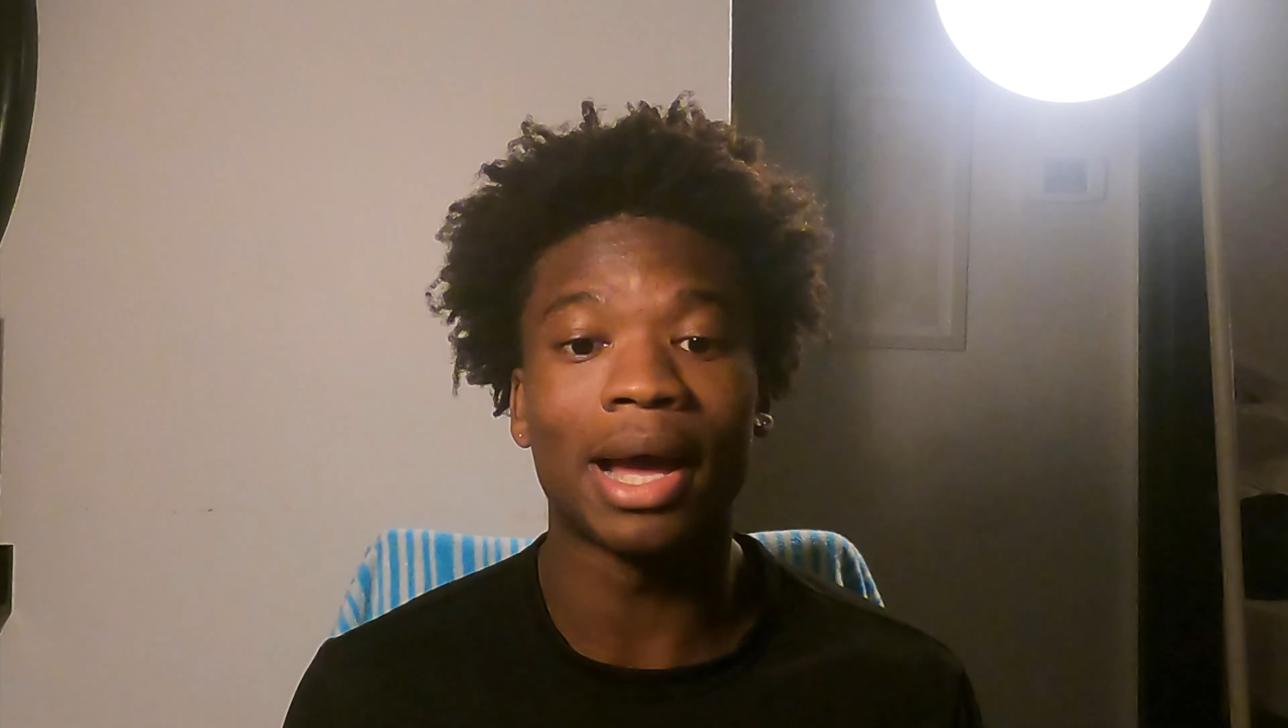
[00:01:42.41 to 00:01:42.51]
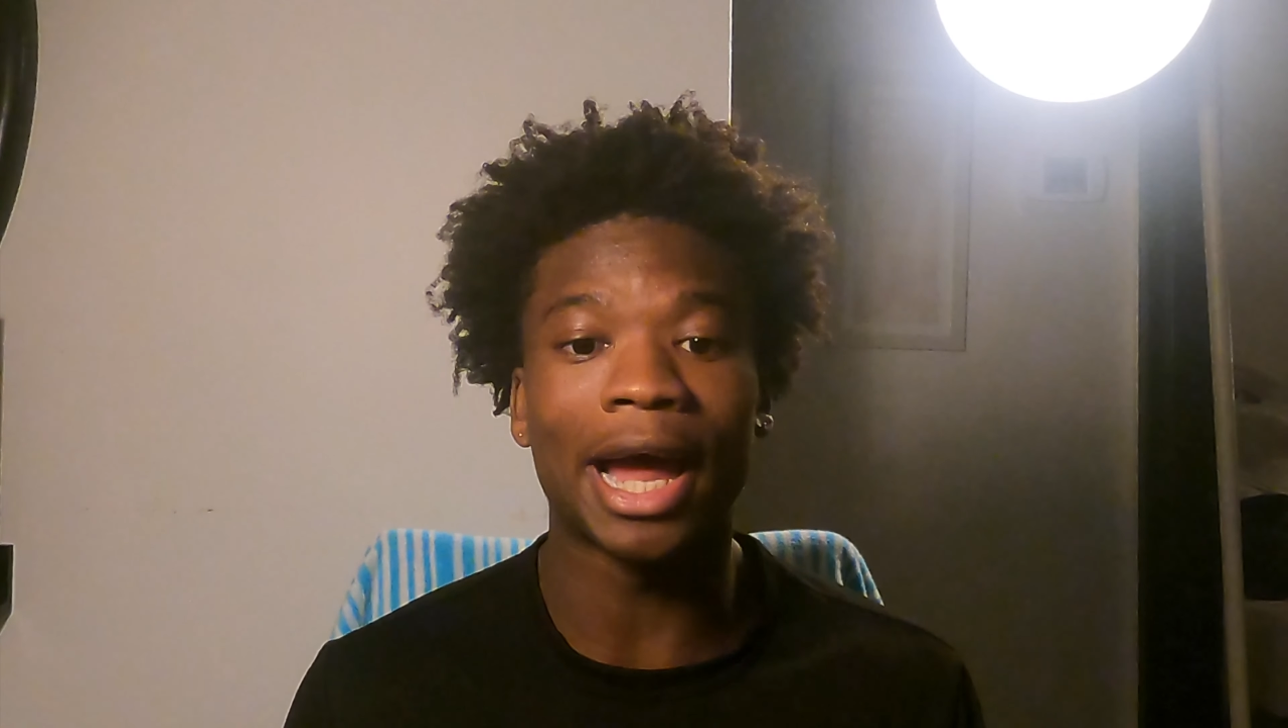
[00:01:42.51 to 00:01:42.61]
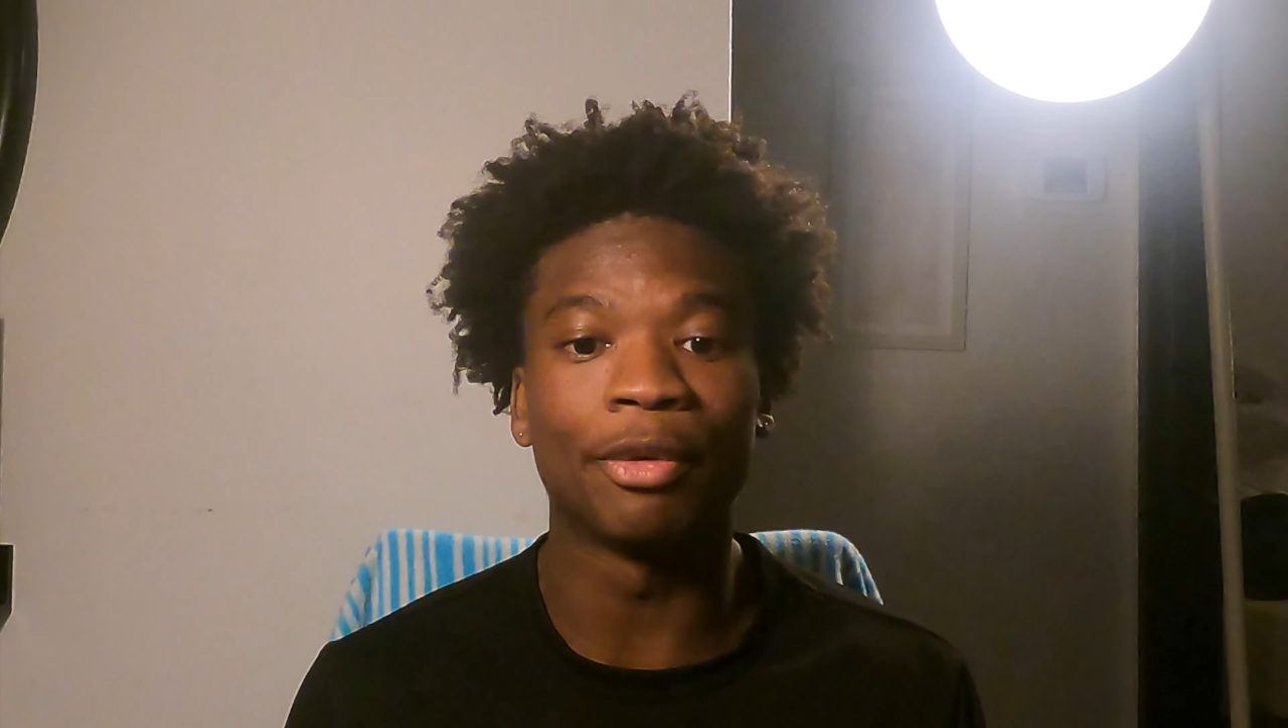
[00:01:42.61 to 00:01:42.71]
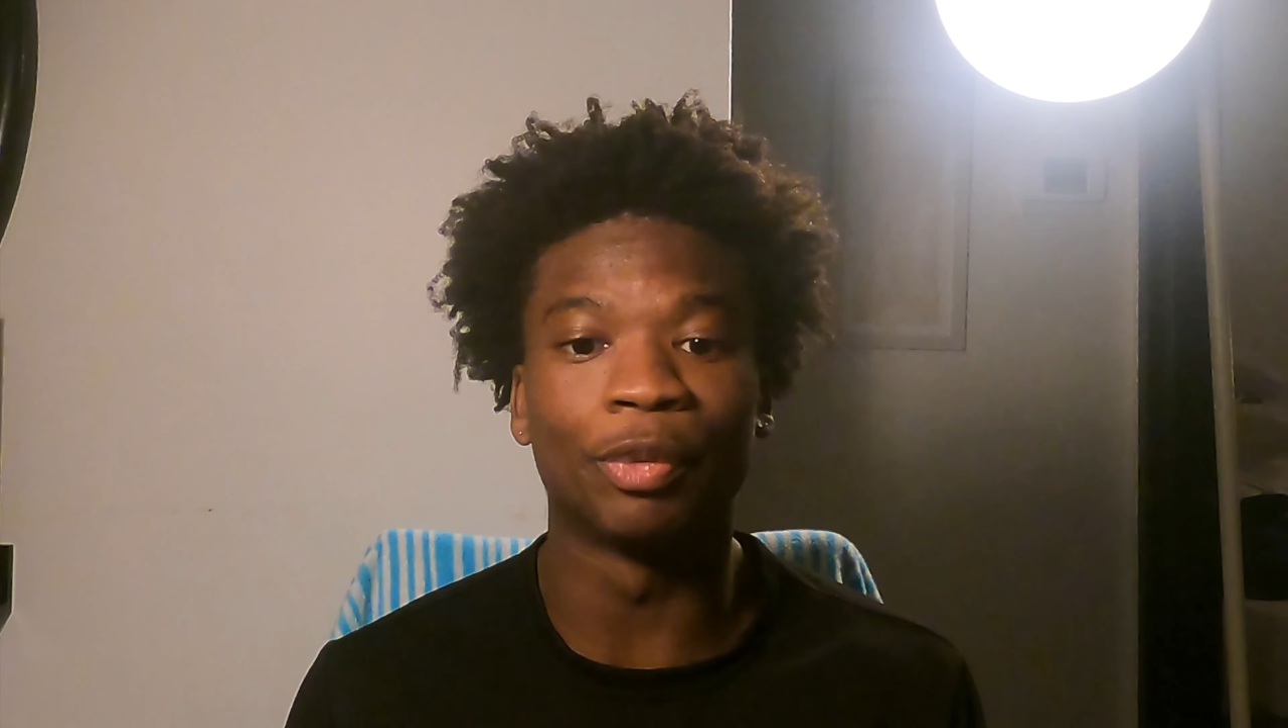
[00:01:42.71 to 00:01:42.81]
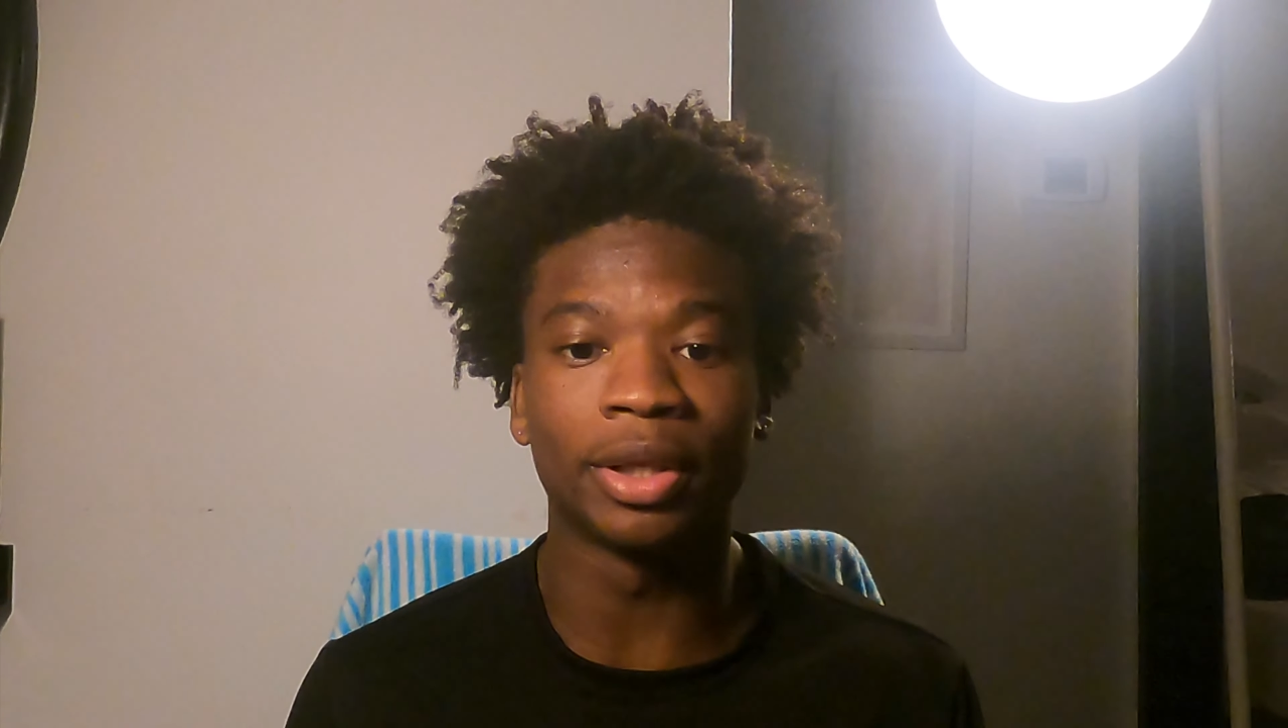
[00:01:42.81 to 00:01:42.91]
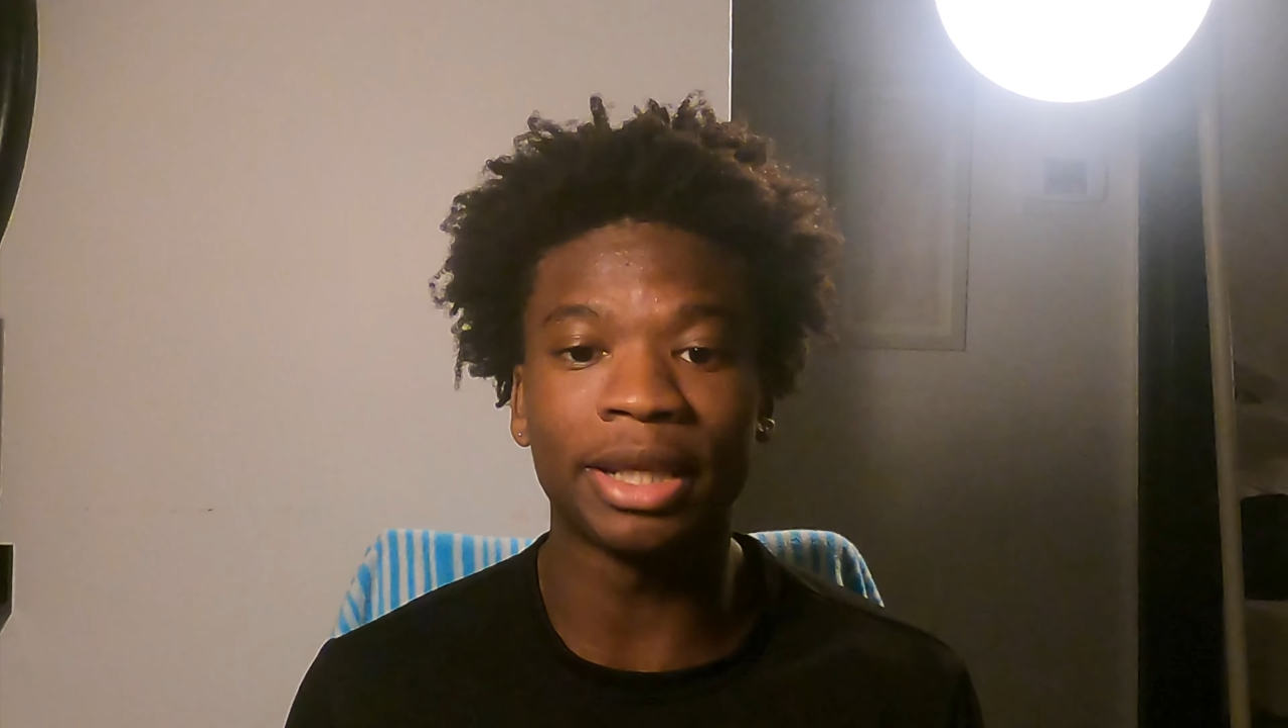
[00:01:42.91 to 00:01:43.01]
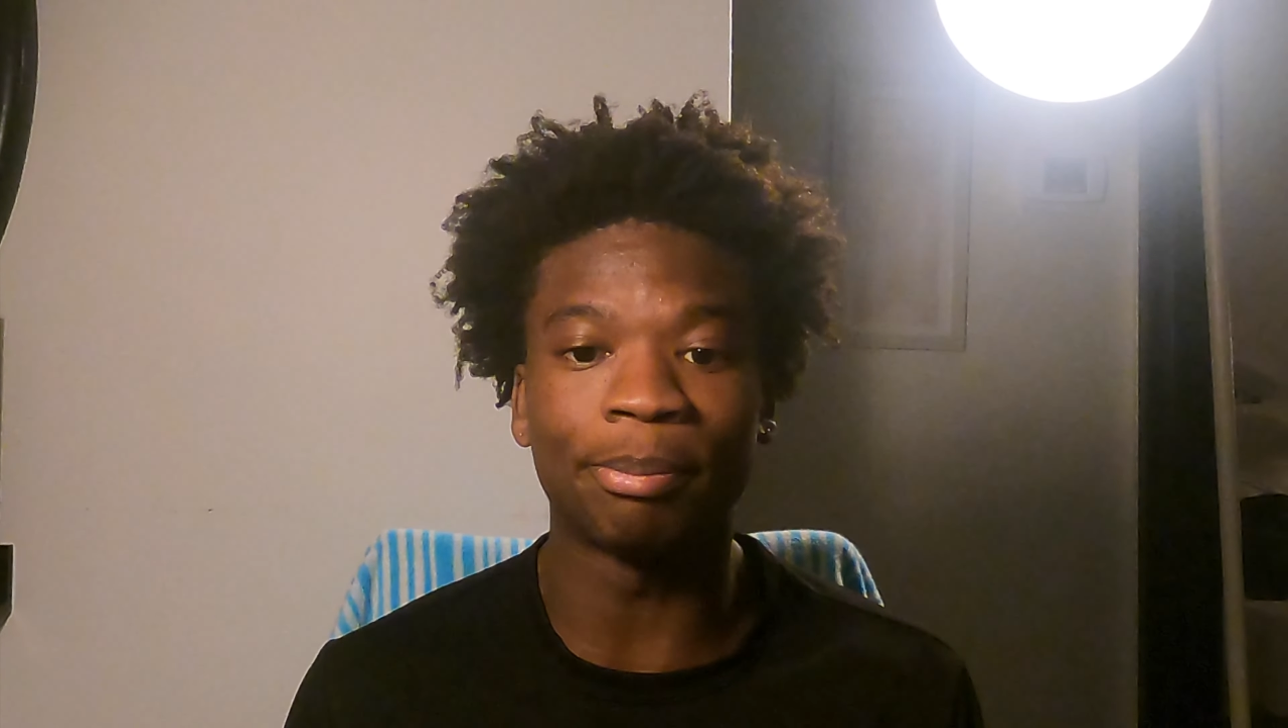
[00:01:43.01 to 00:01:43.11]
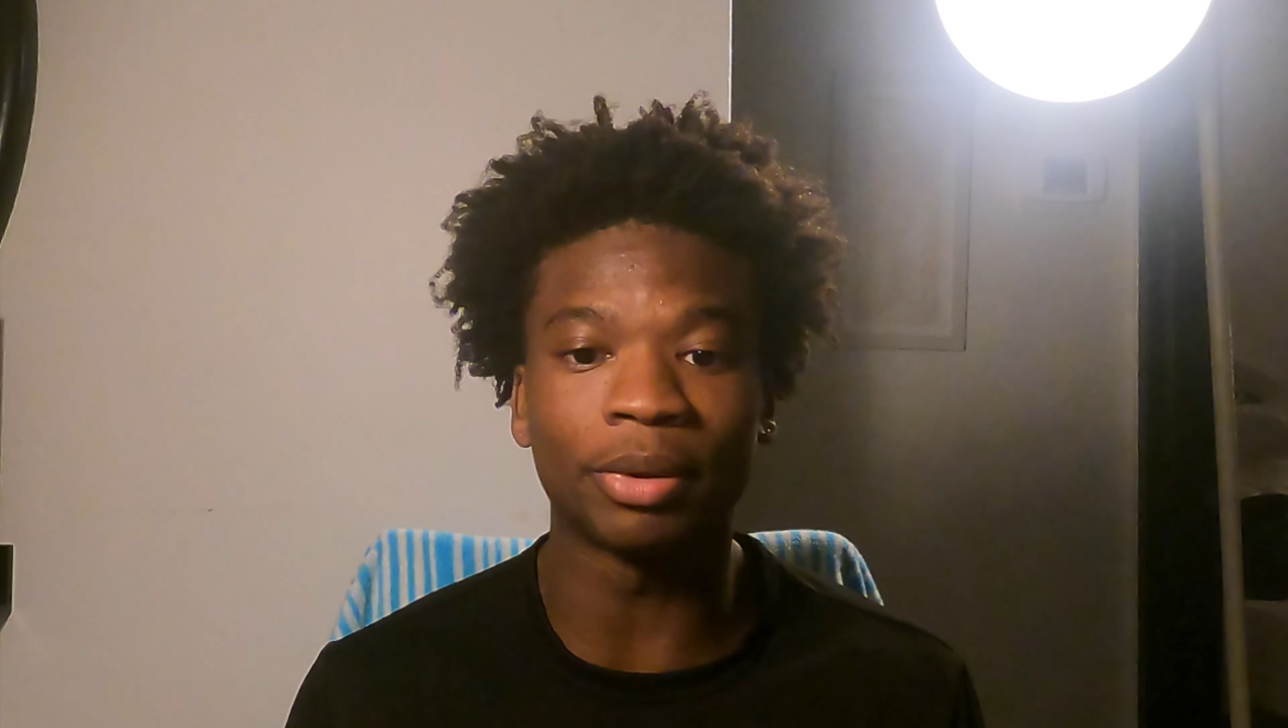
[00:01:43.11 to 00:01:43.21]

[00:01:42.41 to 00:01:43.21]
I really